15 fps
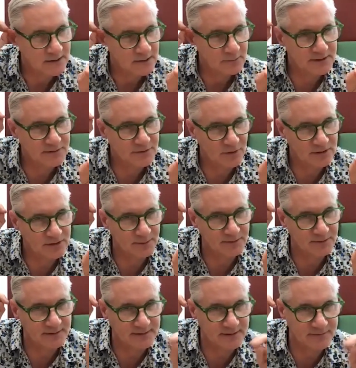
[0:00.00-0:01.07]
you talked about
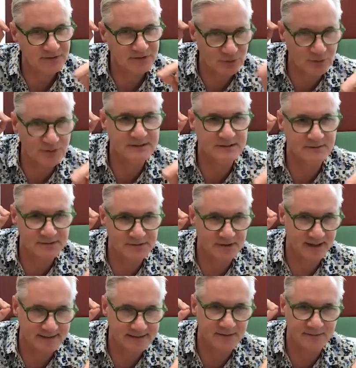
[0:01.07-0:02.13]
the different sources of
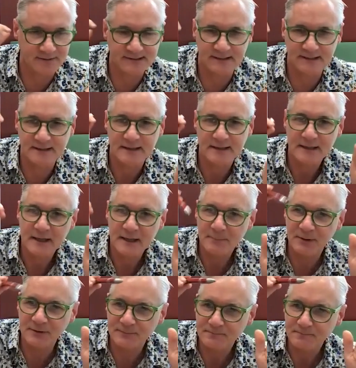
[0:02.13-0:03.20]
stress, obviously.
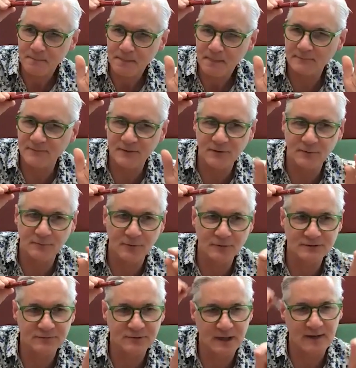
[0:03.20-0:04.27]
But for
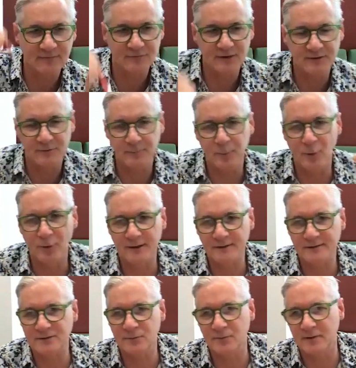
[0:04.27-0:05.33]
those of you who haven't read the report,
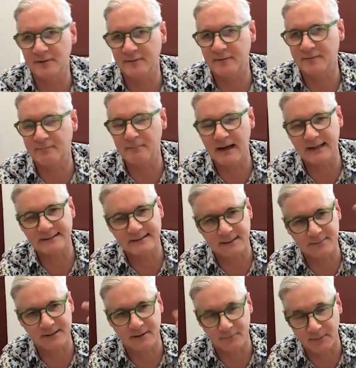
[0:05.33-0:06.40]
so if my
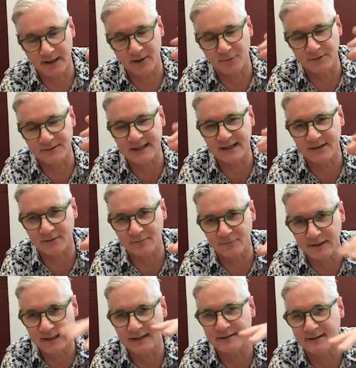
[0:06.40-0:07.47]
understanding of
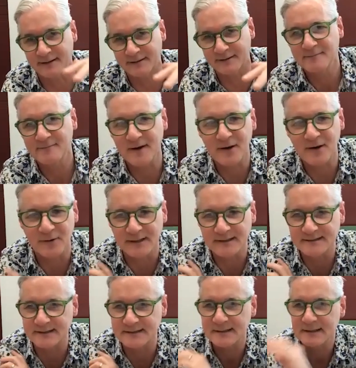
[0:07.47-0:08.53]
reading the figure
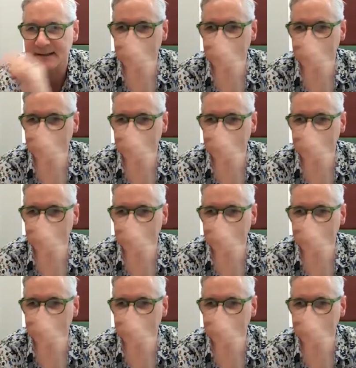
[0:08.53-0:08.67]
is that,